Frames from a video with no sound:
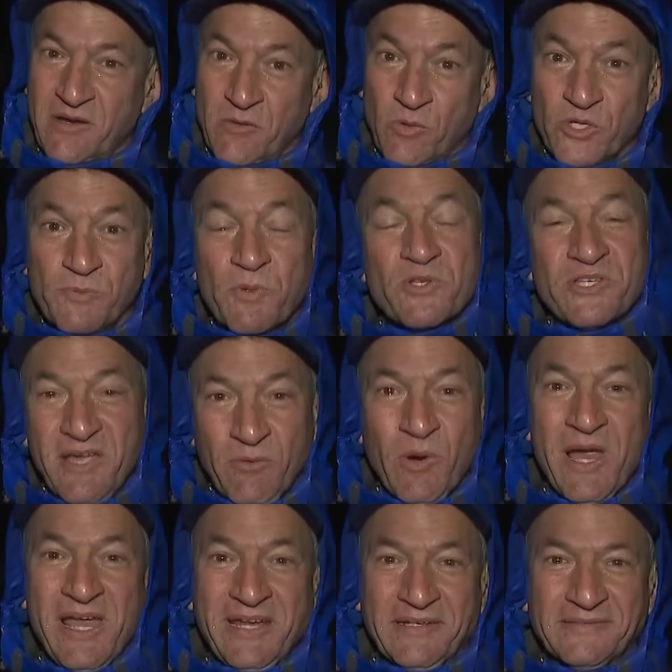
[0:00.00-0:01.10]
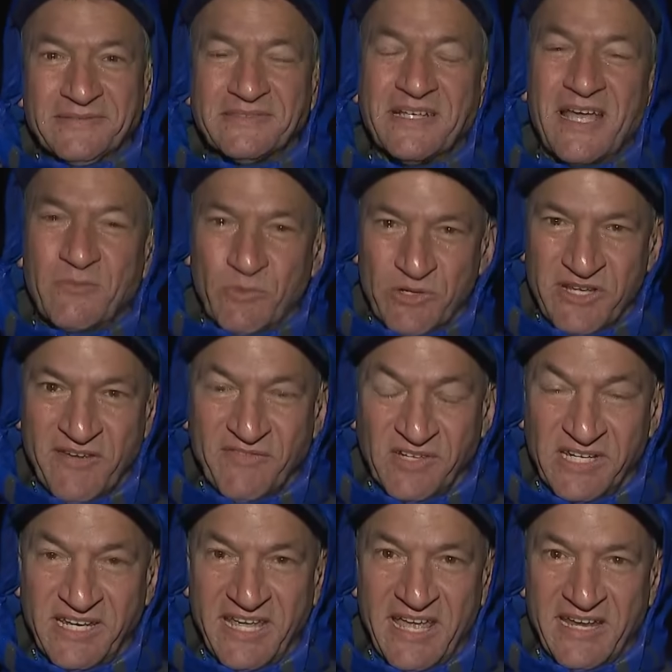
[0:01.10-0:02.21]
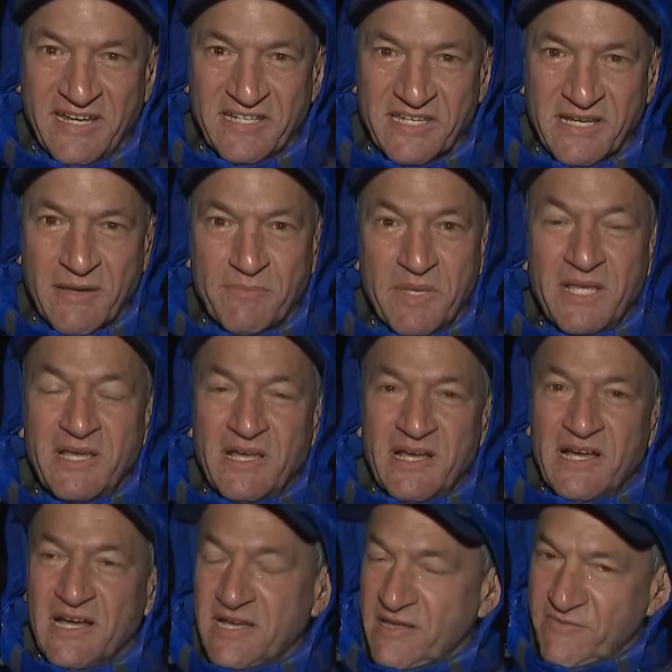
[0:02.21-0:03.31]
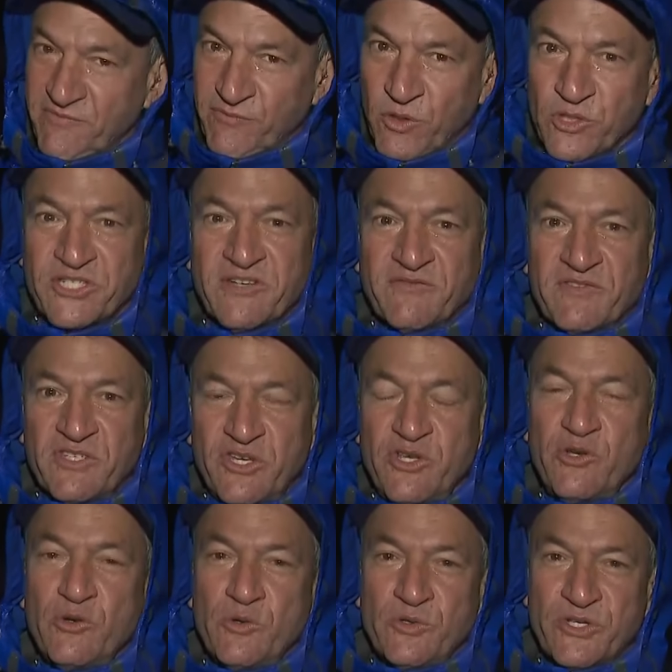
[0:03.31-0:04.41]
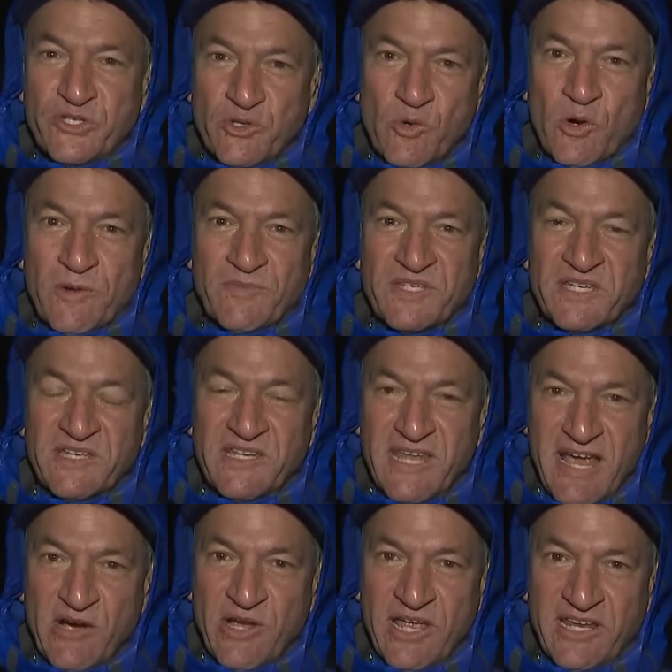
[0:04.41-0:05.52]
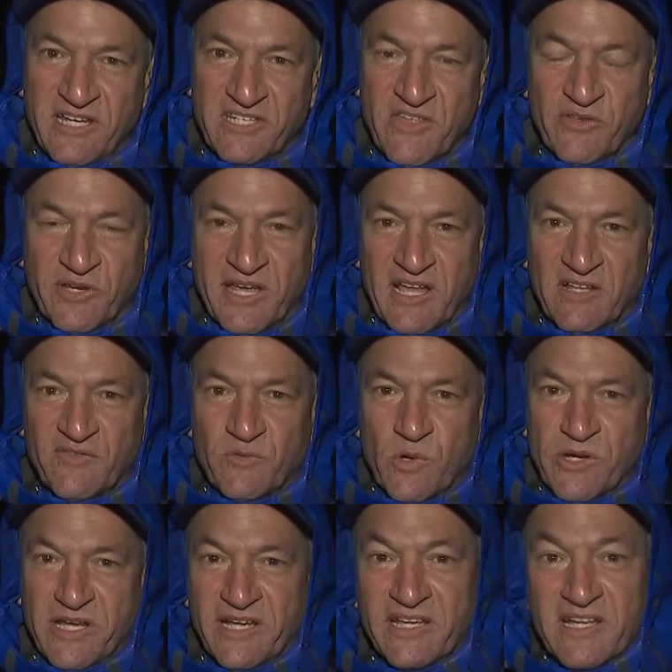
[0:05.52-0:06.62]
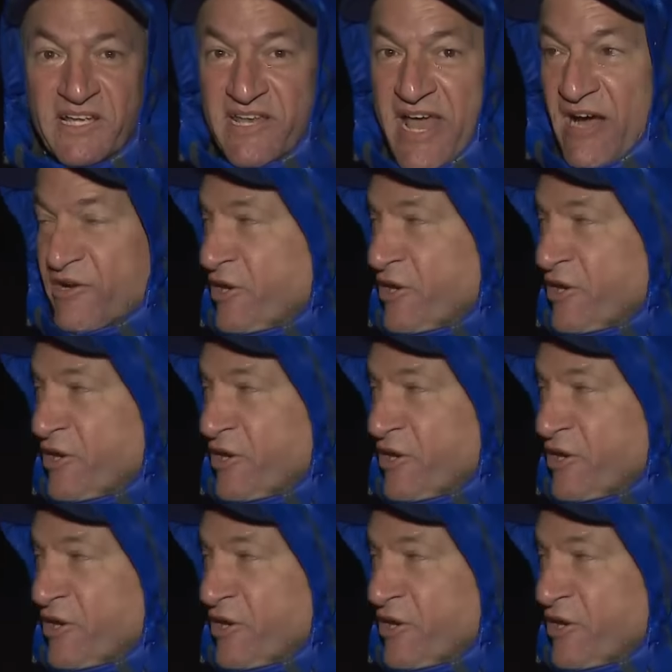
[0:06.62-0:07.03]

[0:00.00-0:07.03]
We're supposed to get rain, and we're definitely getting some. First of two storms now hitting Southern California. Now,